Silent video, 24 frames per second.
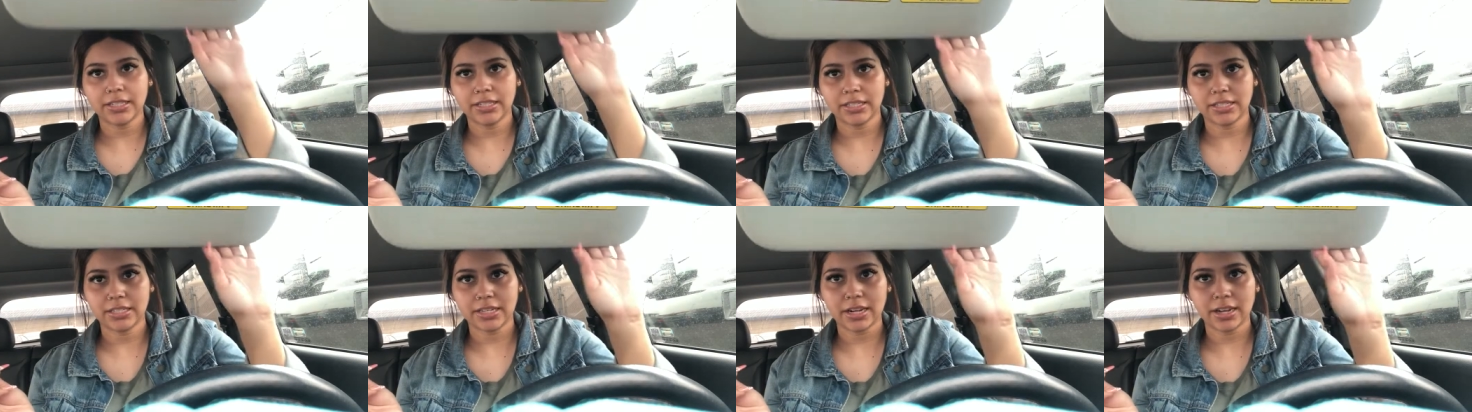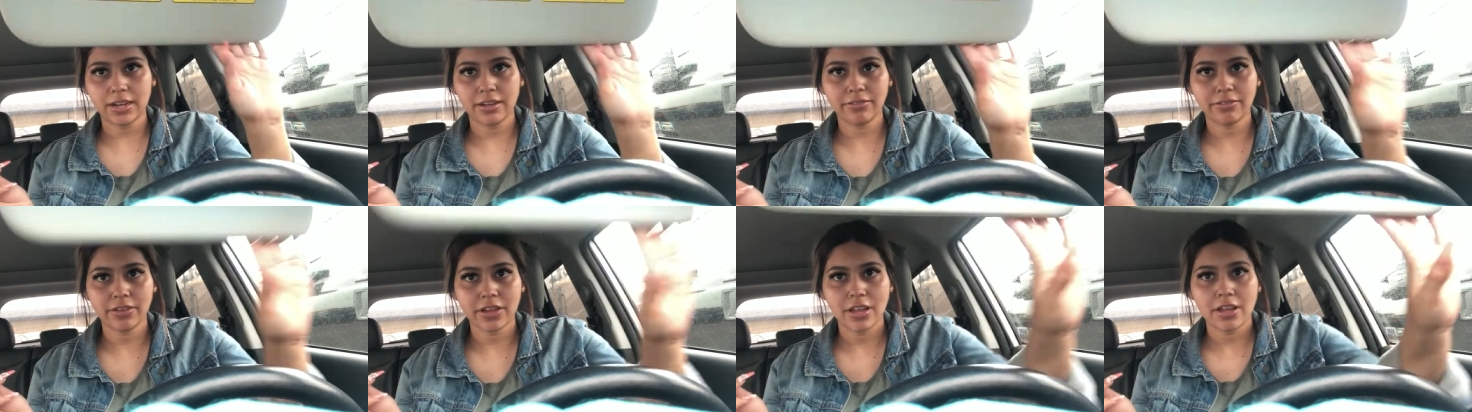and
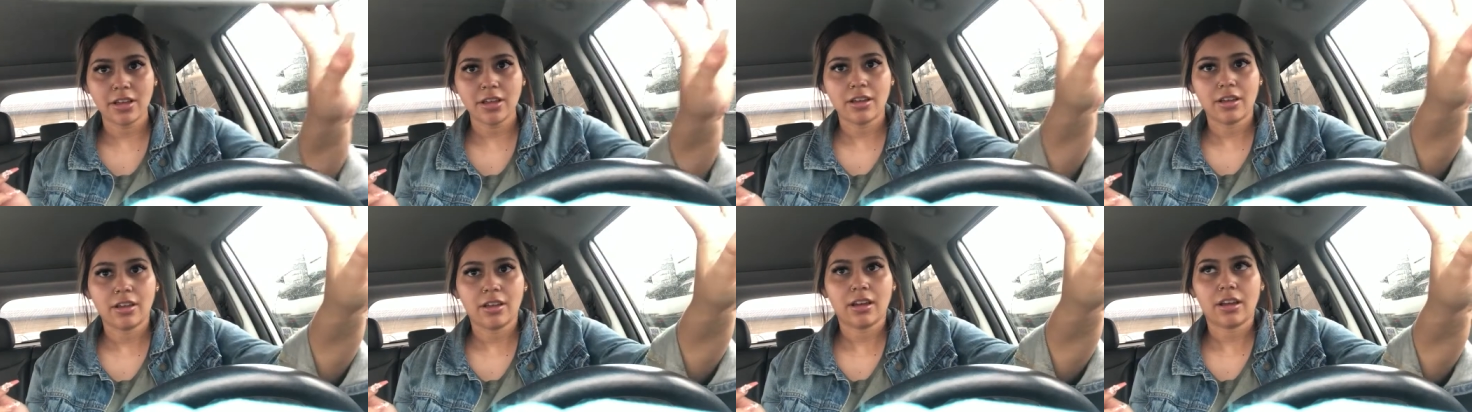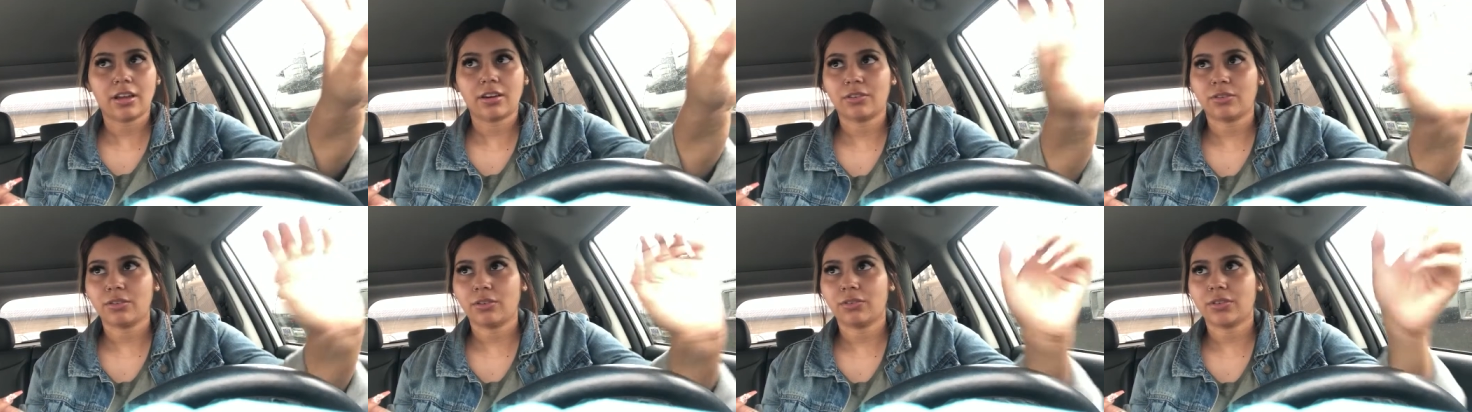stuff.
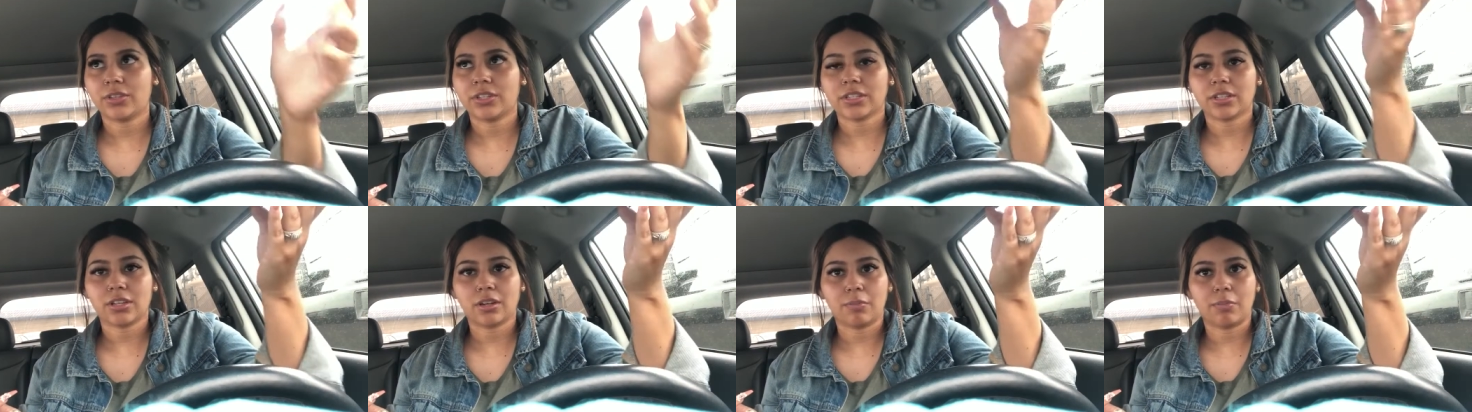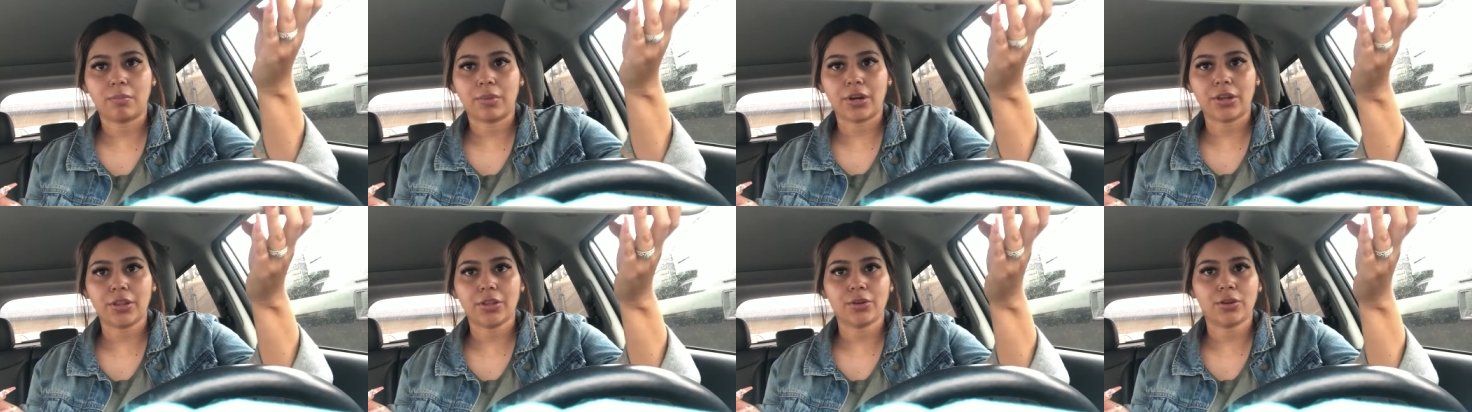I don't know if this is going
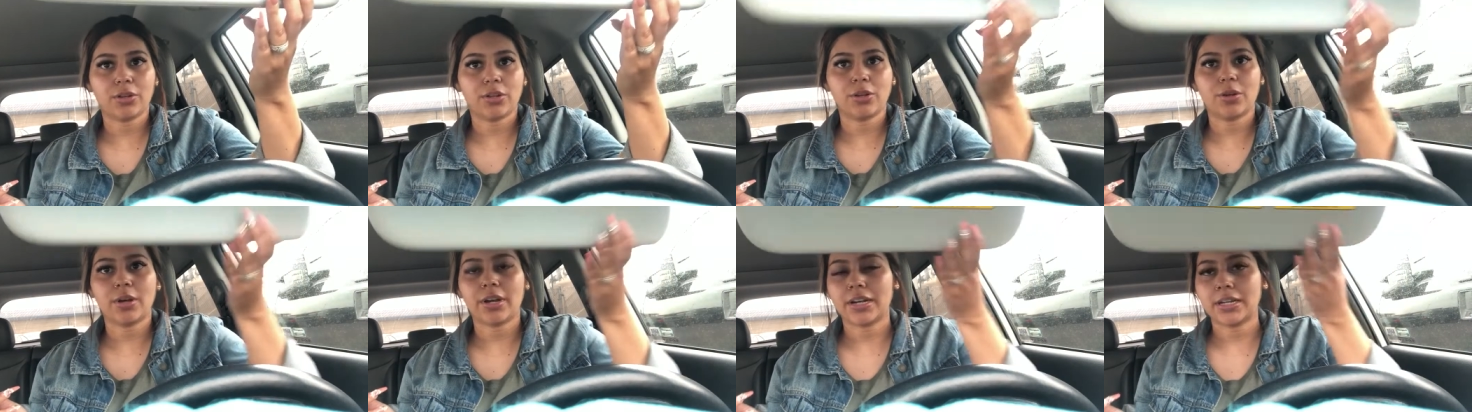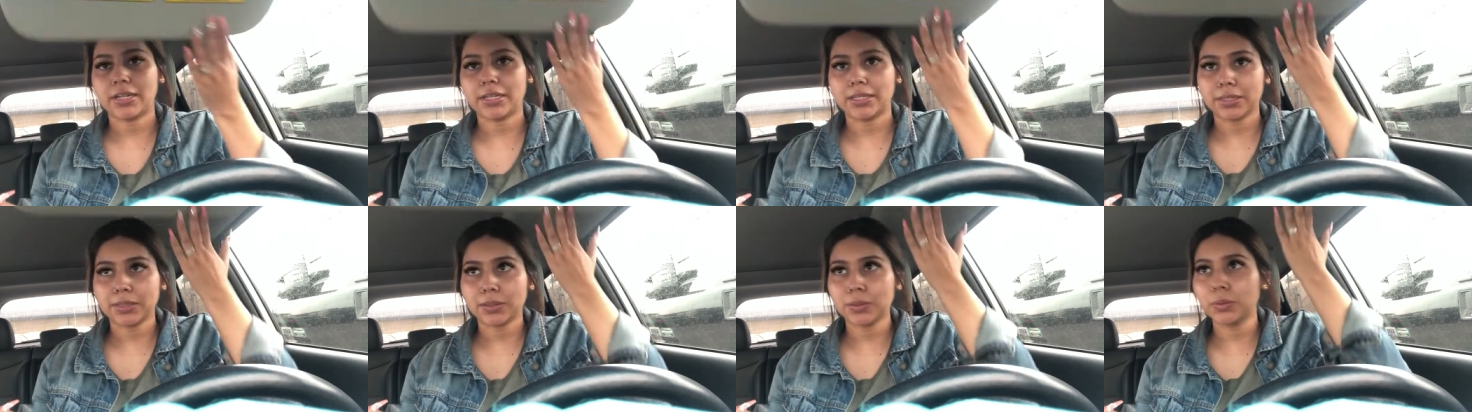to bother you
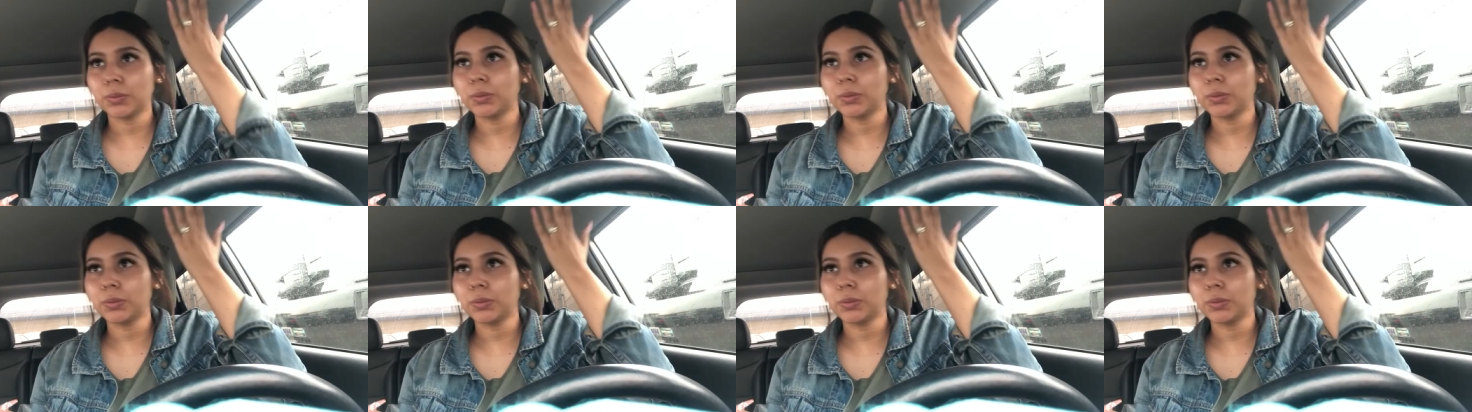guys.